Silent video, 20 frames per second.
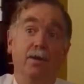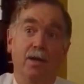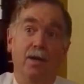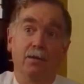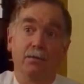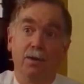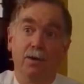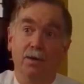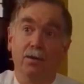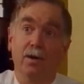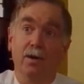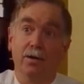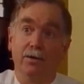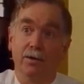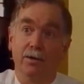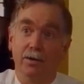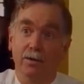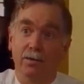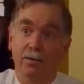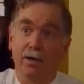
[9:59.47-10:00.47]
can be quite
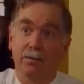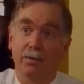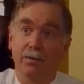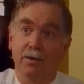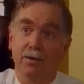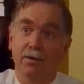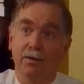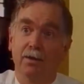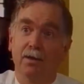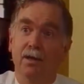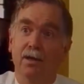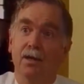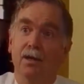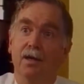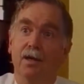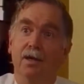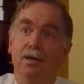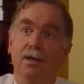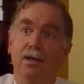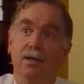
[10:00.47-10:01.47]
disrupted.
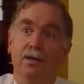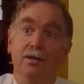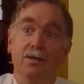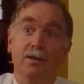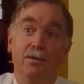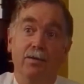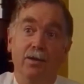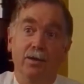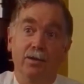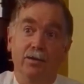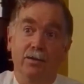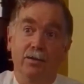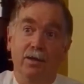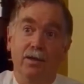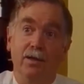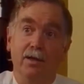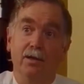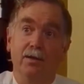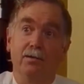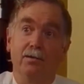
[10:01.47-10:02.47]
Now, the
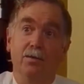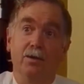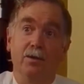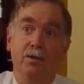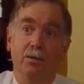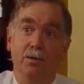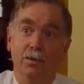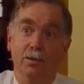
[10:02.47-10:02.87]
difficulty with the mood